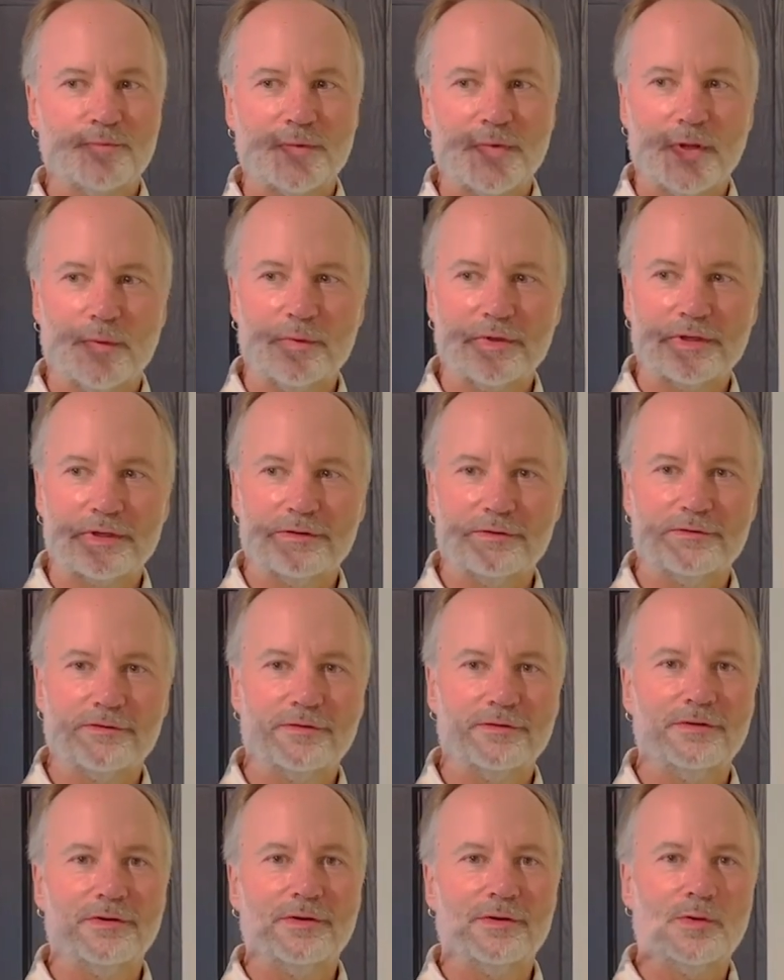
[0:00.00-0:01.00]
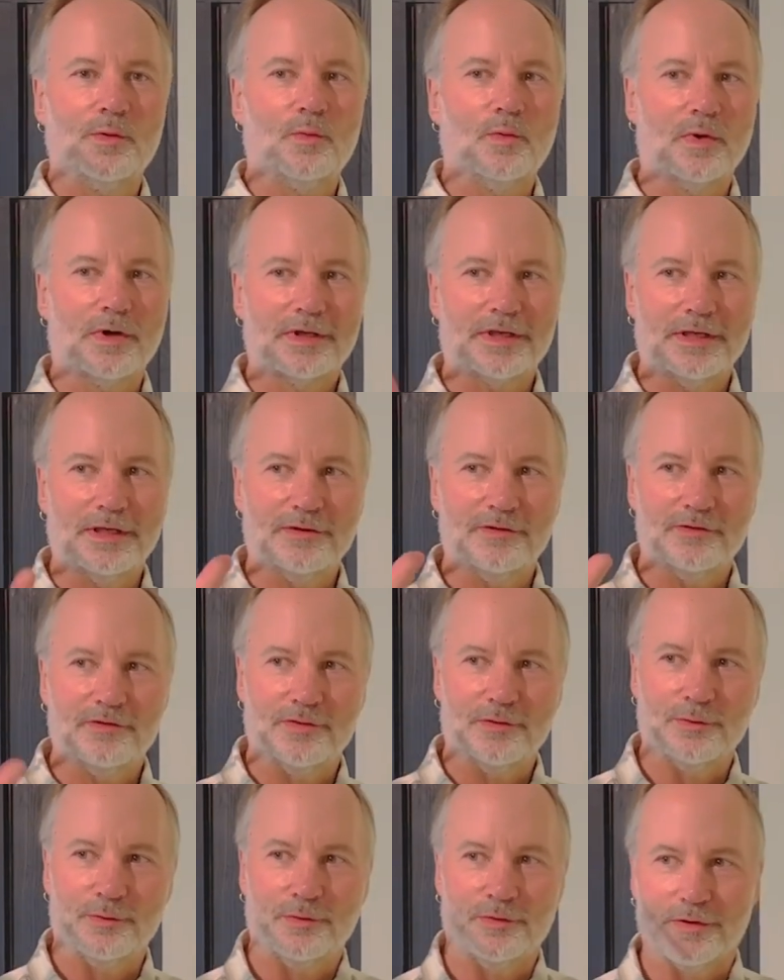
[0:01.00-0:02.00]
We can walk
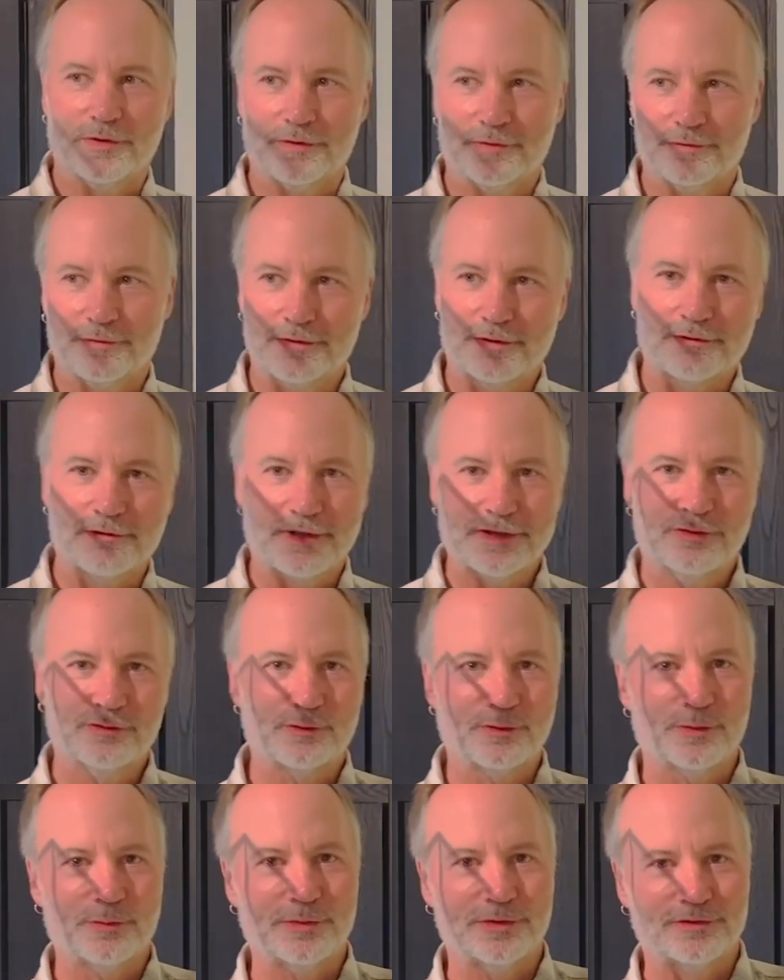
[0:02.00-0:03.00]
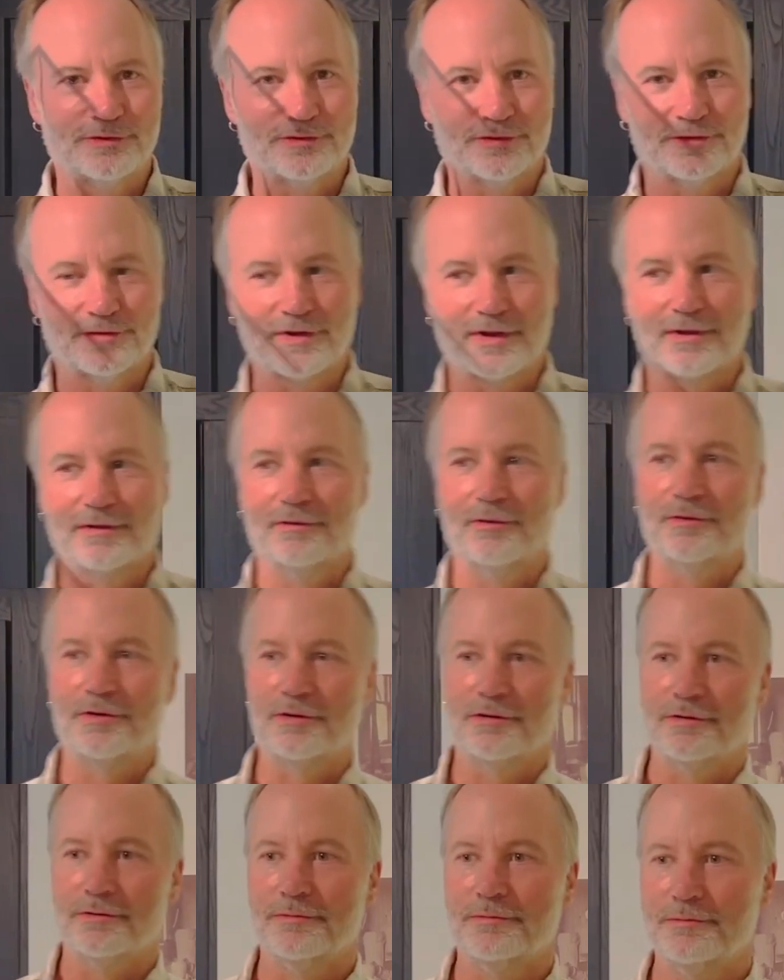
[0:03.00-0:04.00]
into the glaze room and just take a look
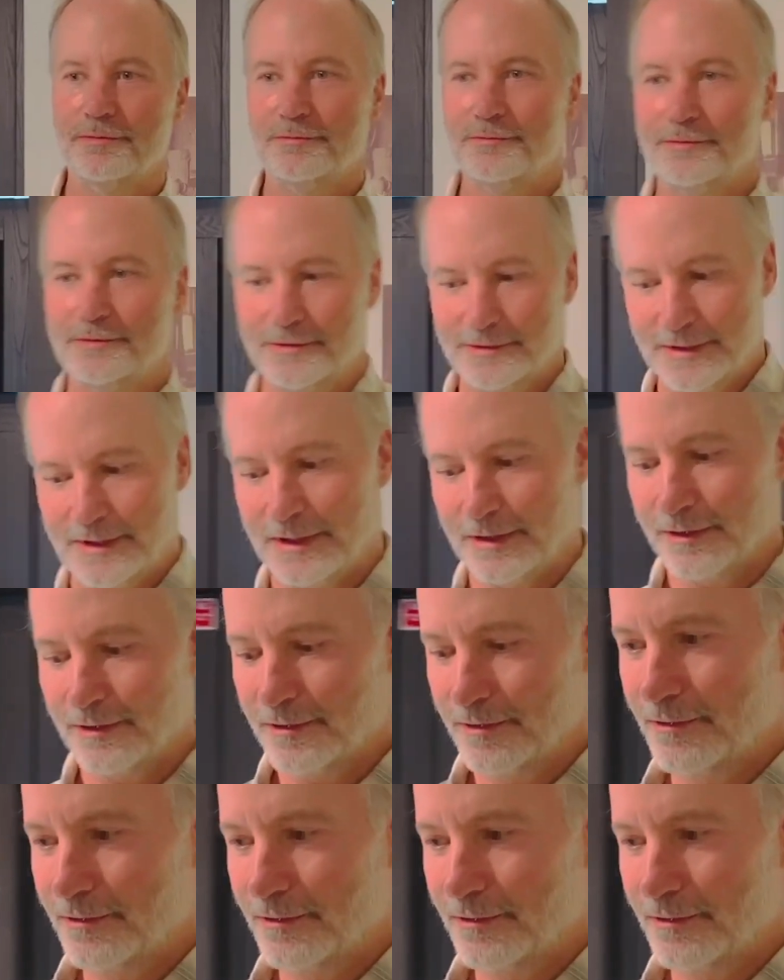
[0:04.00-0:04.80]
at